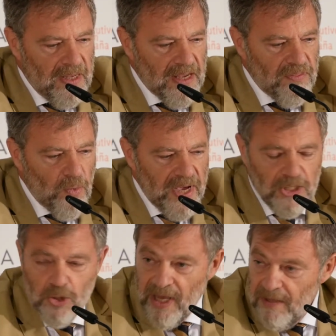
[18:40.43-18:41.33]
Now, the way
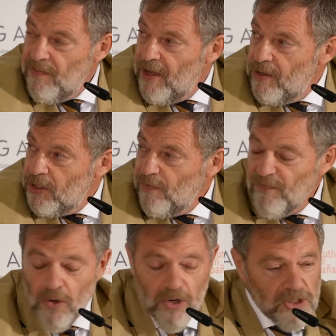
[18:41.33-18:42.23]
to get there is,
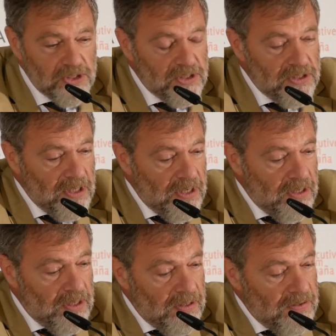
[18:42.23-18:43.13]
of course,
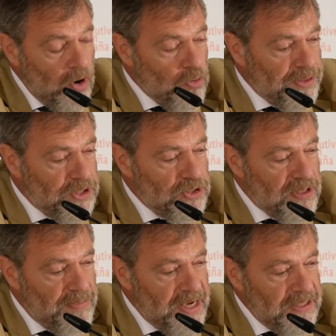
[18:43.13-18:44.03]
open to
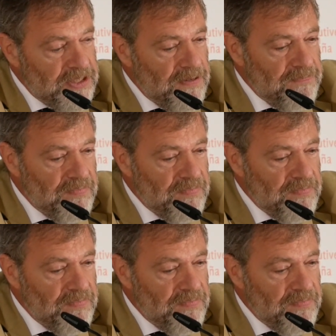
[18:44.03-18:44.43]
debate,